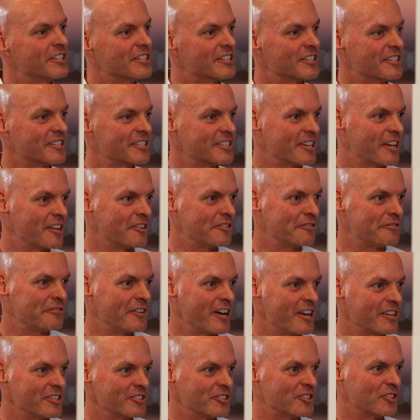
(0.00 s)
in a state of
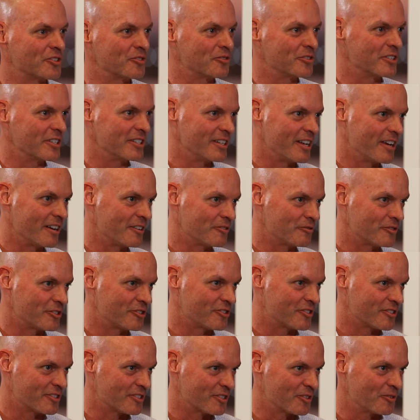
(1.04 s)
fine-tuning now,
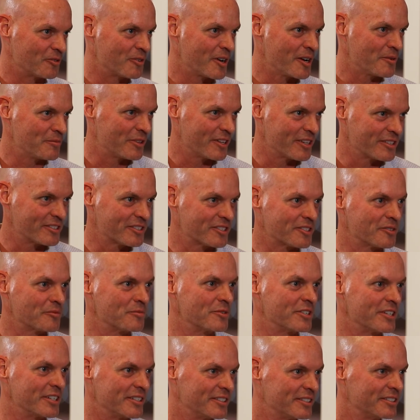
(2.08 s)
which is a great place to
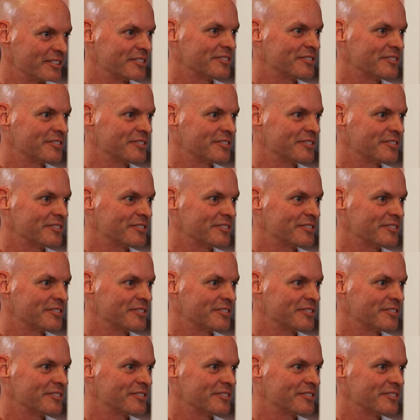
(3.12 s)
be.